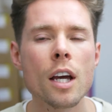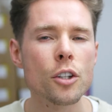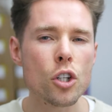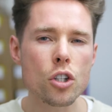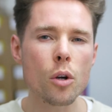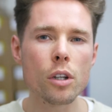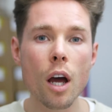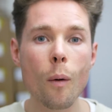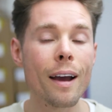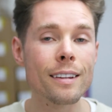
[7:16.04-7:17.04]
Just so you
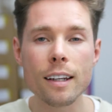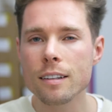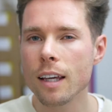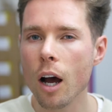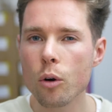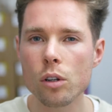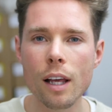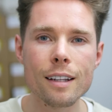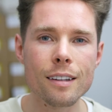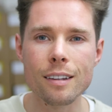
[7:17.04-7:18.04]
know, I didn't
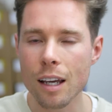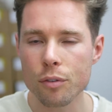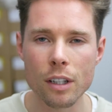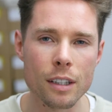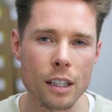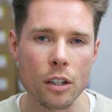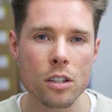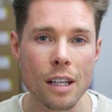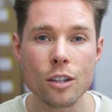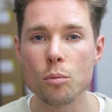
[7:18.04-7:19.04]
calculate dividend
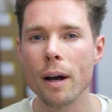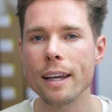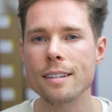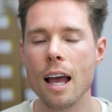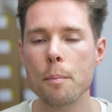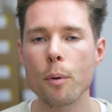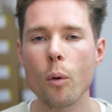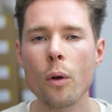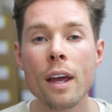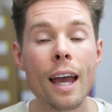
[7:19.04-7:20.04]
yields into my
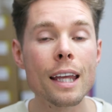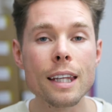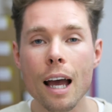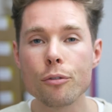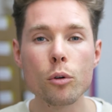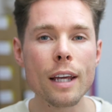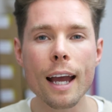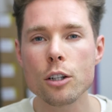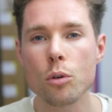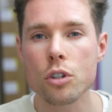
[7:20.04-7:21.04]
example, and therefore the
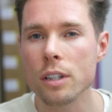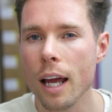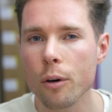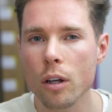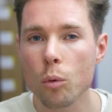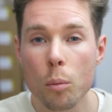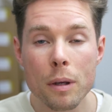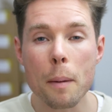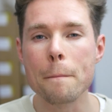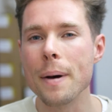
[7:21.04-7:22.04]
actual scenario will
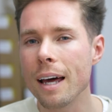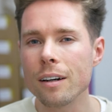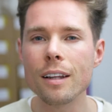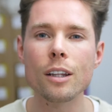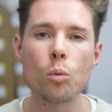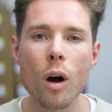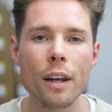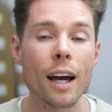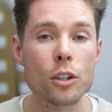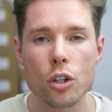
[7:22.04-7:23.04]
be better than the one
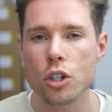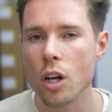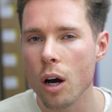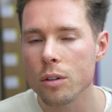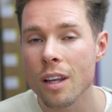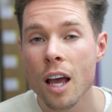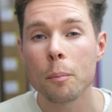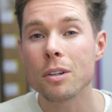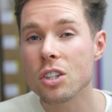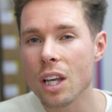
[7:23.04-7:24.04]
I just showed,
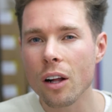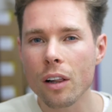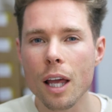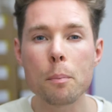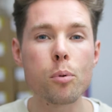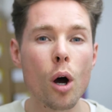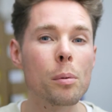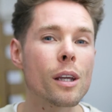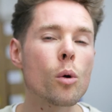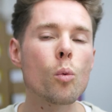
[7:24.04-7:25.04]
but still it
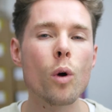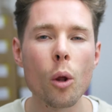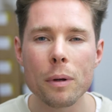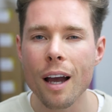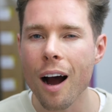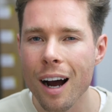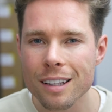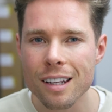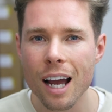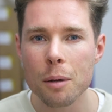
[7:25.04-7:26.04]
probably will be a hard
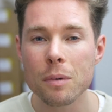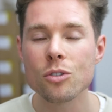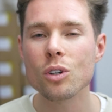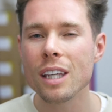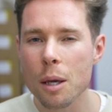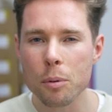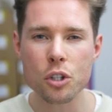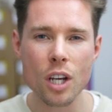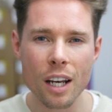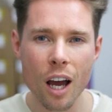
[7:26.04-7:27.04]
time to keep your
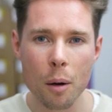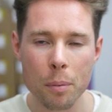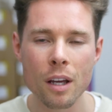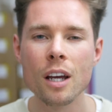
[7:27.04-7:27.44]
chin up